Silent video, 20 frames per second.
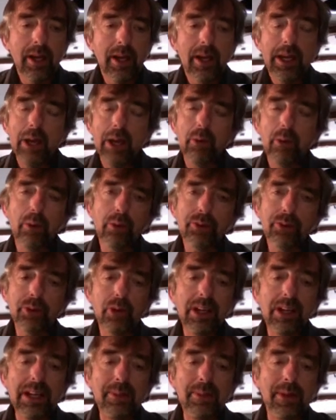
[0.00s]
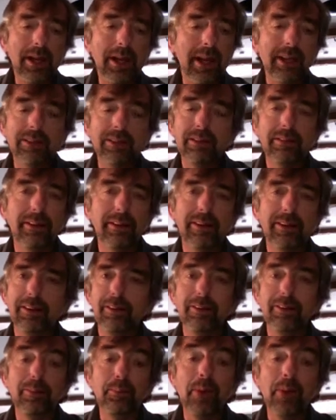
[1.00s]
It would also eliminate
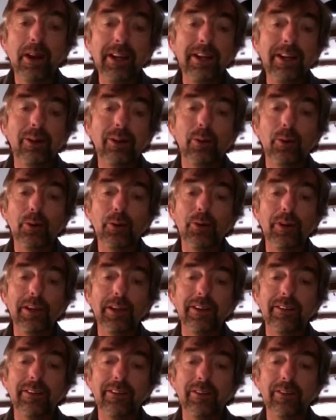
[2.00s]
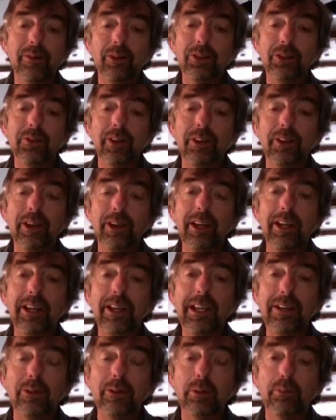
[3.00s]
money laundering and lots of other
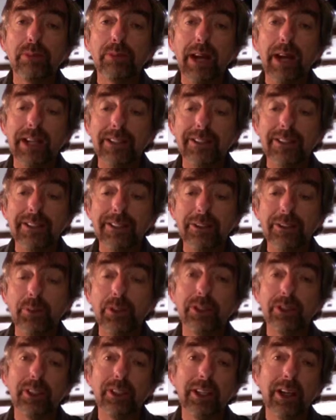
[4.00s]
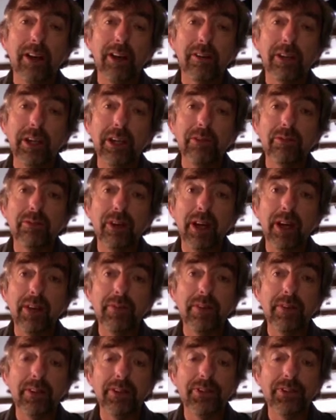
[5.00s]
illegal practices which are currently
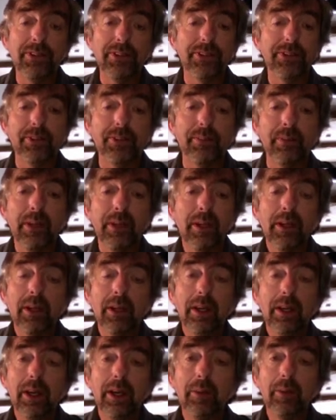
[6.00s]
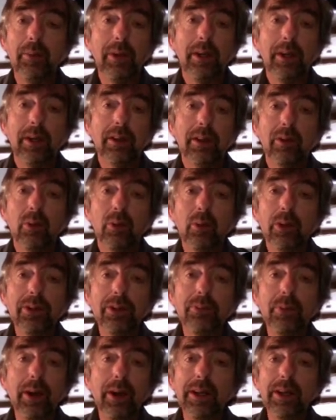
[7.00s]
rife in the system. All
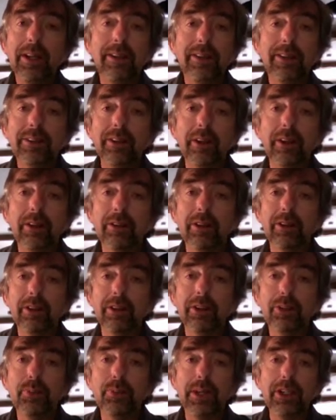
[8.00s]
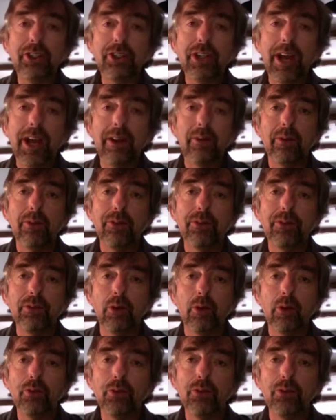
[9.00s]
this money that's being channeled
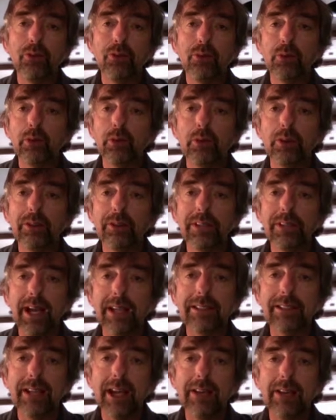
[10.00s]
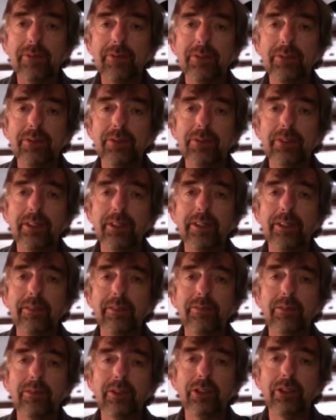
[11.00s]
through offshore tax havens in
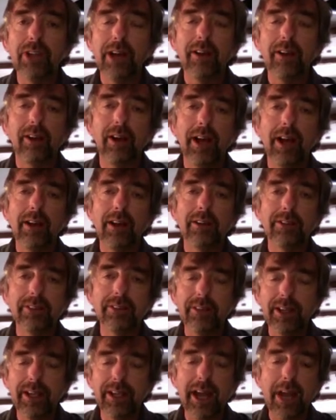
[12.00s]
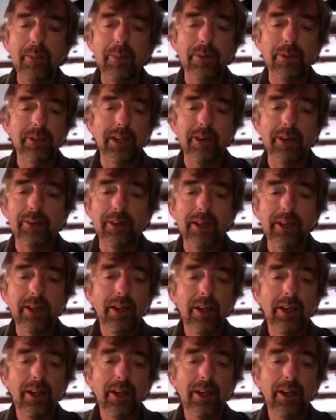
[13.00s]
the Channel Islands and the Caymans and everything,